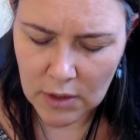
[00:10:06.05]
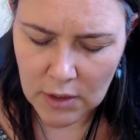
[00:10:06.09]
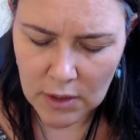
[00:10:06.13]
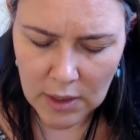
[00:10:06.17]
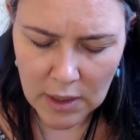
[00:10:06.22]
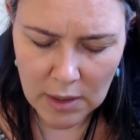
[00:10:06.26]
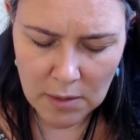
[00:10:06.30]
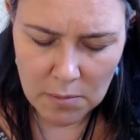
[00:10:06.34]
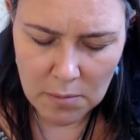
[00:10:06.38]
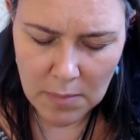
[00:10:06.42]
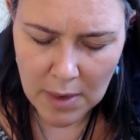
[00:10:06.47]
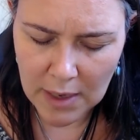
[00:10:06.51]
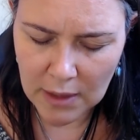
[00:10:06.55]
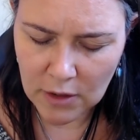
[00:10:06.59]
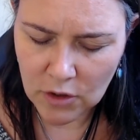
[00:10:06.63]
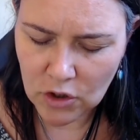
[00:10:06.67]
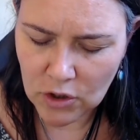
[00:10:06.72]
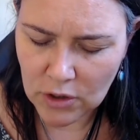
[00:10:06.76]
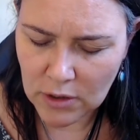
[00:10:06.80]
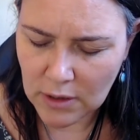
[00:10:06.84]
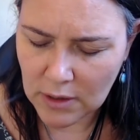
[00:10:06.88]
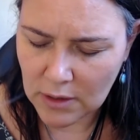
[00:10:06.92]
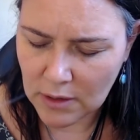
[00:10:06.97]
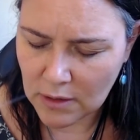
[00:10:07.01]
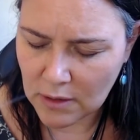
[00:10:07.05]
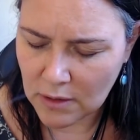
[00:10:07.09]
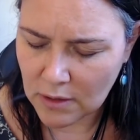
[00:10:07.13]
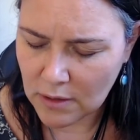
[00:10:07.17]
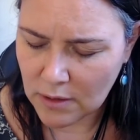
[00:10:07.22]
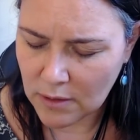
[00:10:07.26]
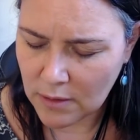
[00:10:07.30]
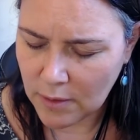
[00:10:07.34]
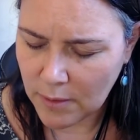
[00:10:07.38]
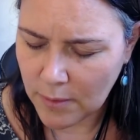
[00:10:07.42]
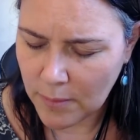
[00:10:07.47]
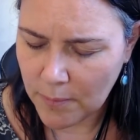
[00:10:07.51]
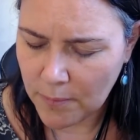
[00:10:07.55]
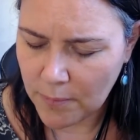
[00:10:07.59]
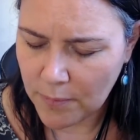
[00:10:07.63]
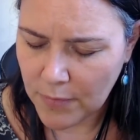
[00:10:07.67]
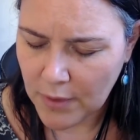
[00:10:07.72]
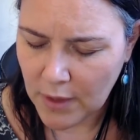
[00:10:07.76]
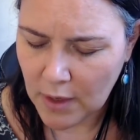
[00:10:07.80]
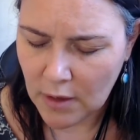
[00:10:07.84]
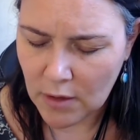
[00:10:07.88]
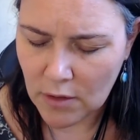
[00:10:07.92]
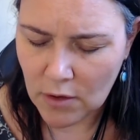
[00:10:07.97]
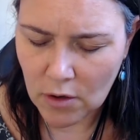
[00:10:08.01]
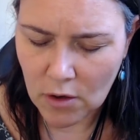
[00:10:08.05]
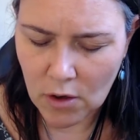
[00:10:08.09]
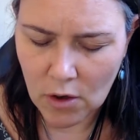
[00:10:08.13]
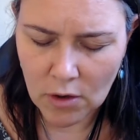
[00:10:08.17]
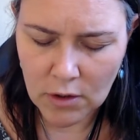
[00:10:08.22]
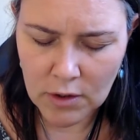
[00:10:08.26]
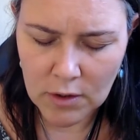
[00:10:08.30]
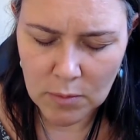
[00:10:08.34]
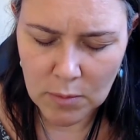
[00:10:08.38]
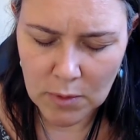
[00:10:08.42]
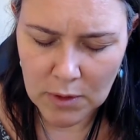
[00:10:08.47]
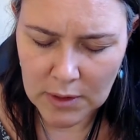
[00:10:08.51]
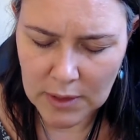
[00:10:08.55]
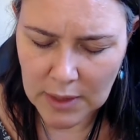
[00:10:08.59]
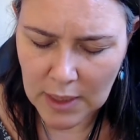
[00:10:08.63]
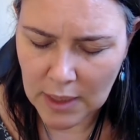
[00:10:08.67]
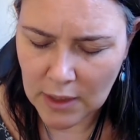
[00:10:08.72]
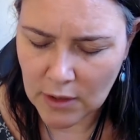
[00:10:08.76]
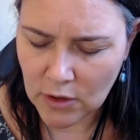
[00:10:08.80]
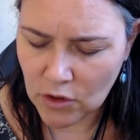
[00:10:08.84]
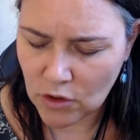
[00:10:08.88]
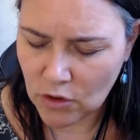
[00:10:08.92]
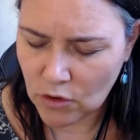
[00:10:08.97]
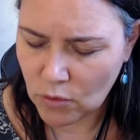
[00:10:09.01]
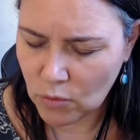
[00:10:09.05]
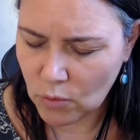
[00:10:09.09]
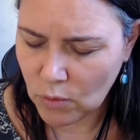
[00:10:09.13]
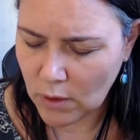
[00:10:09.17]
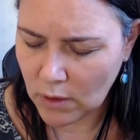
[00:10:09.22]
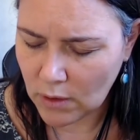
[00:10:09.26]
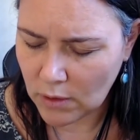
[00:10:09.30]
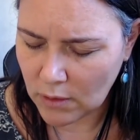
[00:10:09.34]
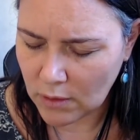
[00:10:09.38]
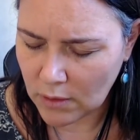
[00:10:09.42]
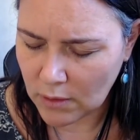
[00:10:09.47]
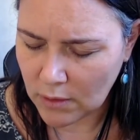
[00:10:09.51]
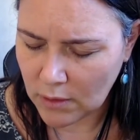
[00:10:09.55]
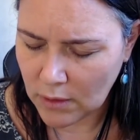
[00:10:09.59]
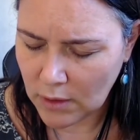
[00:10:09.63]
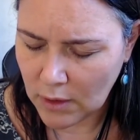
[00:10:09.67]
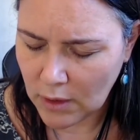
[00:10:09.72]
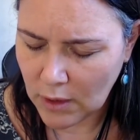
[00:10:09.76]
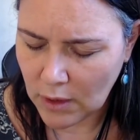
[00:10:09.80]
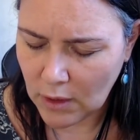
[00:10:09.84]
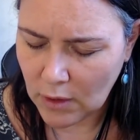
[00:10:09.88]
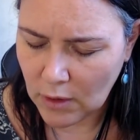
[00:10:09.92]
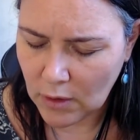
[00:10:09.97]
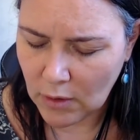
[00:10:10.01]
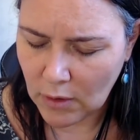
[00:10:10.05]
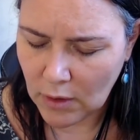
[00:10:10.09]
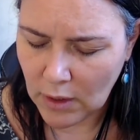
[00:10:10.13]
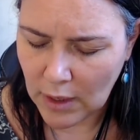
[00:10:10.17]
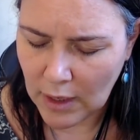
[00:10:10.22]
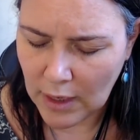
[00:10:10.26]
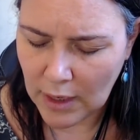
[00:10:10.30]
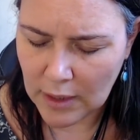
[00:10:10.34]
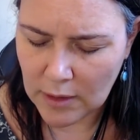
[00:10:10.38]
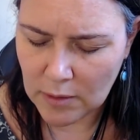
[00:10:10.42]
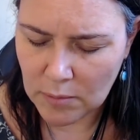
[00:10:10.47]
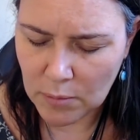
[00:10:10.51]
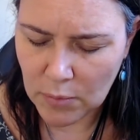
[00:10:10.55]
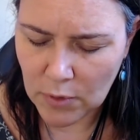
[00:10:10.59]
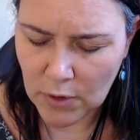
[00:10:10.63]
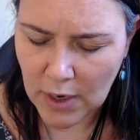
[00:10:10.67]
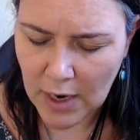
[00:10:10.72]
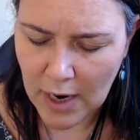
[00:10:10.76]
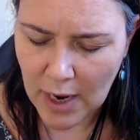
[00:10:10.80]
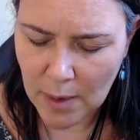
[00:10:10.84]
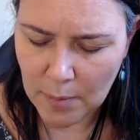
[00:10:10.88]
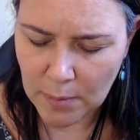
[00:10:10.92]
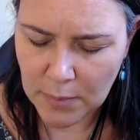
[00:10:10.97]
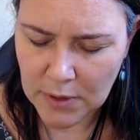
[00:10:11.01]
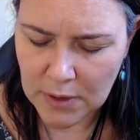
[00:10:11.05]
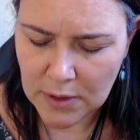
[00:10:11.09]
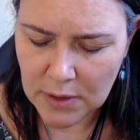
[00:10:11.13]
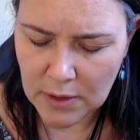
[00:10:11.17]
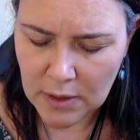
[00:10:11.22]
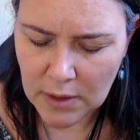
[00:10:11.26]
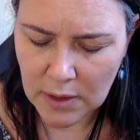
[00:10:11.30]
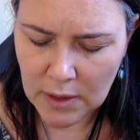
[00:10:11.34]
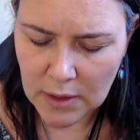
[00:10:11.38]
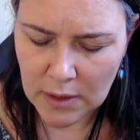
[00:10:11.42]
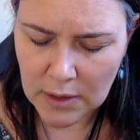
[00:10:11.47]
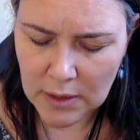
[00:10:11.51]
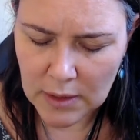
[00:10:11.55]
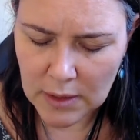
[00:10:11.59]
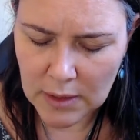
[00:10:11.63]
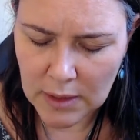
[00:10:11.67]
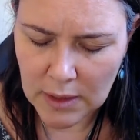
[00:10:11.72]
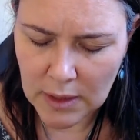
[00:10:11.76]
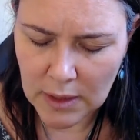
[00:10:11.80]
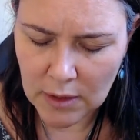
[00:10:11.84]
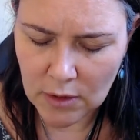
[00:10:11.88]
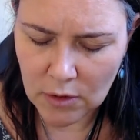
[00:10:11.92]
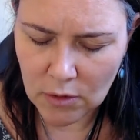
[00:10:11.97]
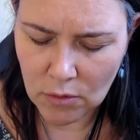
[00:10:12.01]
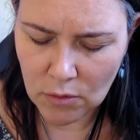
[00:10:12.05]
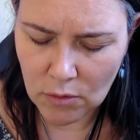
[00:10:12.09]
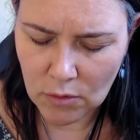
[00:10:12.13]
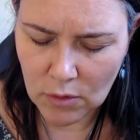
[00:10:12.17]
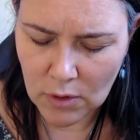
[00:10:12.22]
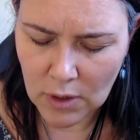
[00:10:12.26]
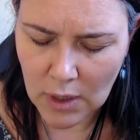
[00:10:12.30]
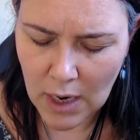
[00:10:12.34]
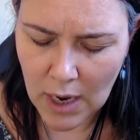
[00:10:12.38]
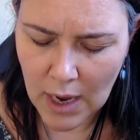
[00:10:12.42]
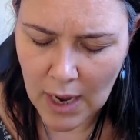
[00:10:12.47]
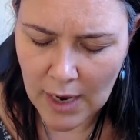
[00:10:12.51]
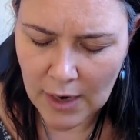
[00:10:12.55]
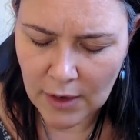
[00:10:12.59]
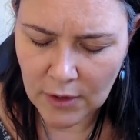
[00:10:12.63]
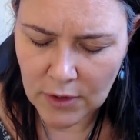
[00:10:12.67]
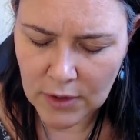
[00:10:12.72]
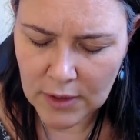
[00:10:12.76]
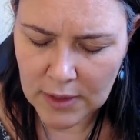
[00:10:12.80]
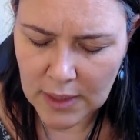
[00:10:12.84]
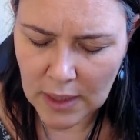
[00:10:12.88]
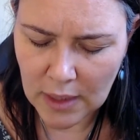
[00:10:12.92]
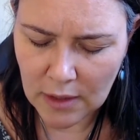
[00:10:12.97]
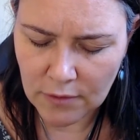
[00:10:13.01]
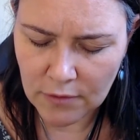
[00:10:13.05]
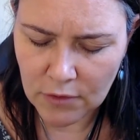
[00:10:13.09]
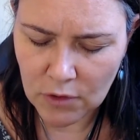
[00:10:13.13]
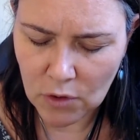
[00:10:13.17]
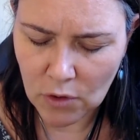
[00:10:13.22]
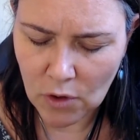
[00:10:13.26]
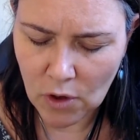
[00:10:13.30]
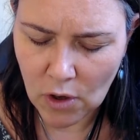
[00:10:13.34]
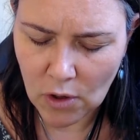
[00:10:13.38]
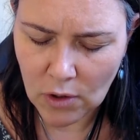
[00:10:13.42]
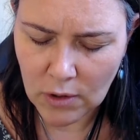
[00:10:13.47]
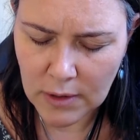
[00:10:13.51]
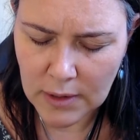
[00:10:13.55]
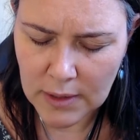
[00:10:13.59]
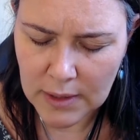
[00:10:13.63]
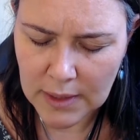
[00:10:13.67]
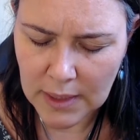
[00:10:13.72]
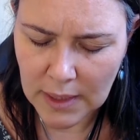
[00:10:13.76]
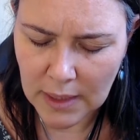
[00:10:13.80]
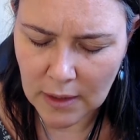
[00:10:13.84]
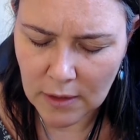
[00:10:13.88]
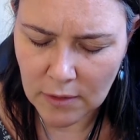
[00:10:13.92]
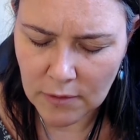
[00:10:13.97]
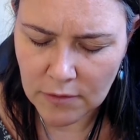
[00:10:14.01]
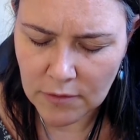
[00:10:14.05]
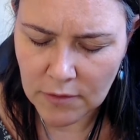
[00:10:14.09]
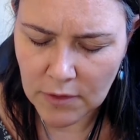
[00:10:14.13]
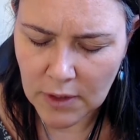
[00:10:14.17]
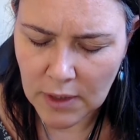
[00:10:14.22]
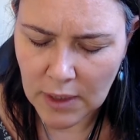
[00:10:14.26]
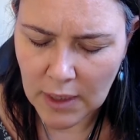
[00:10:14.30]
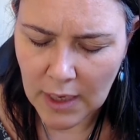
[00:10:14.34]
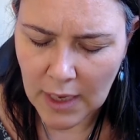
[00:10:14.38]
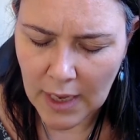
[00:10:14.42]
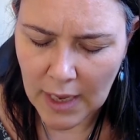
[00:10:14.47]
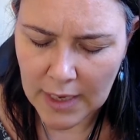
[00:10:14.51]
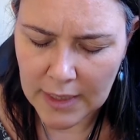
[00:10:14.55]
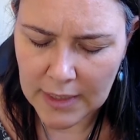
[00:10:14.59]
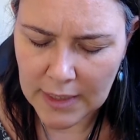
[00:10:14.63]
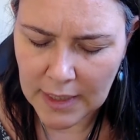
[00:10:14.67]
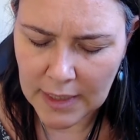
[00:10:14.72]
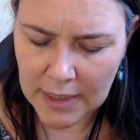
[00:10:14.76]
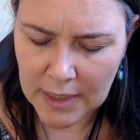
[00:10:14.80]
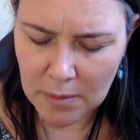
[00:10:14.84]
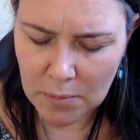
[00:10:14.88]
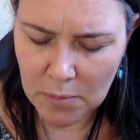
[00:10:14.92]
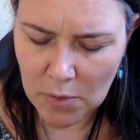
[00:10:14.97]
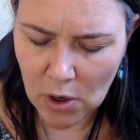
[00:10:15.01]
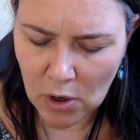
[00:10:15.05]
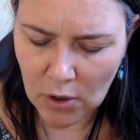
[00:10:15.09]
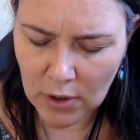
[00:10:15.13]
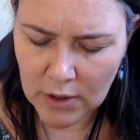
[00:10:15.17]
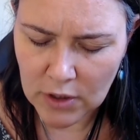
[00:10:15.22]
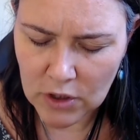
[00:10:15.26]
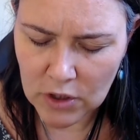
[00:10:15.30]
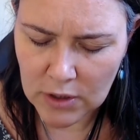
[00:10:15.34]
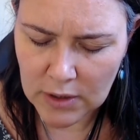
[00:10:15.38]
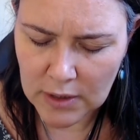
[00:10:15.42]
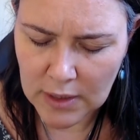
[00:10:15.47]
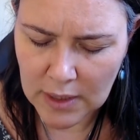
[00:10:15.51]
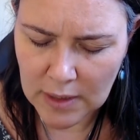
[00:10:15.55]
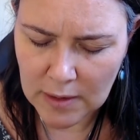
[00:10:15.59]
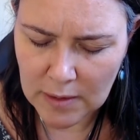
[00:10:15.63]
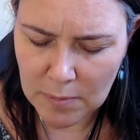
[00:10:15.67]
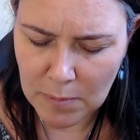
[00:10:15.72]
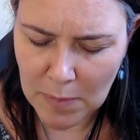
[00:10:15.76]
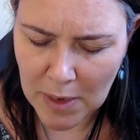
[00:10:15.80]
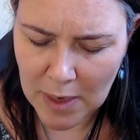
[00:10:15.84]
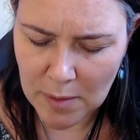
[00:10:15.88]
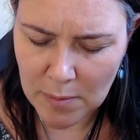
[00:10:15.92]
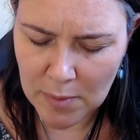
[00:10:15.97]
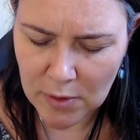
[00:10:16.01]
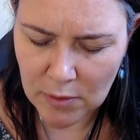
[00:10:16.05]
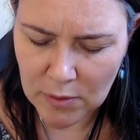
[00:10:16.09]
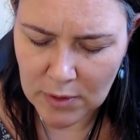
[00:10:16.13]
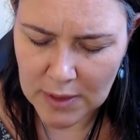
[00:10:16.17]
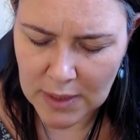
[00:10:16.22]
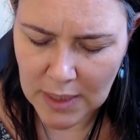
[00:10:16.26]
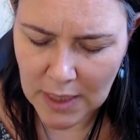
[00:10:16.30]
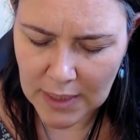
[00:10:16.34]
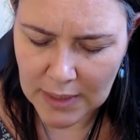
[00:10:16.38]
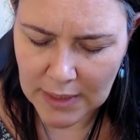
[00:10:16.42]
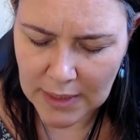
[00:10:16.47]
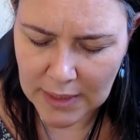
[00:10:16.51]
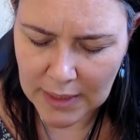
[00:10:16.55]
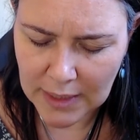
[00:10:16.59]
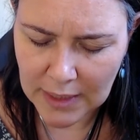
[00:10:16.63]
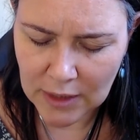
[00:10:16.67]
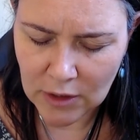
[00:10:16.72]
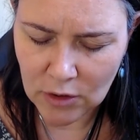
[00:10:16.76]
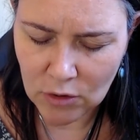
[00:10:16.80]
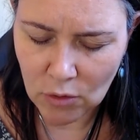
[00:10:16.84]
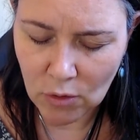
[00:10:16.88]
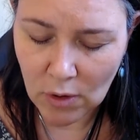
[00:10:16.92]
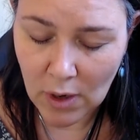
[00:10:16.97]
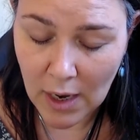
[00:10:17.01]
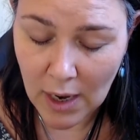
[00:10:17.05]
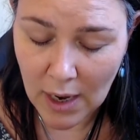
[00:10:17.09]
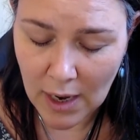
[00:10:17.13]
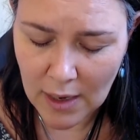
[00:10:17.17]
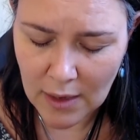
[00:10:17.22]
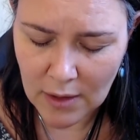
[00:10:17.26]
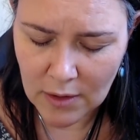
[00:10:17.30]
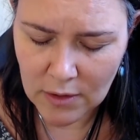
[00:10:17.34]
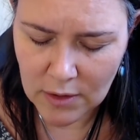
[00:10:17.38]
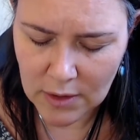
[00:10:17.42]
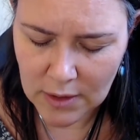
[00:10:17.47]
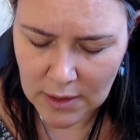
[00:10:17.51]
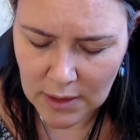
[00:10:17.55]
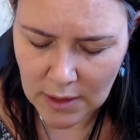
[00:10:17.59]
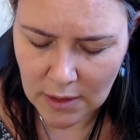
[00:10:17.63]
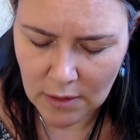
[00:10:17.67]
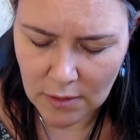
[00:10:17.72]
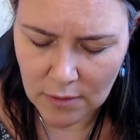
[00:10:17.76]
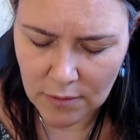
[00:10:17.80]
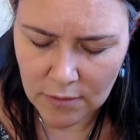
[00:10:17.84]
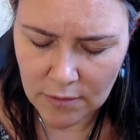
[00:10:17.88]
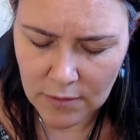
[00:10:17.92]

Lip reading: Imagine it, the cosmos, as you will, and perhaps see your higher self, your whole self, and any blockages that may be residing in your higher self.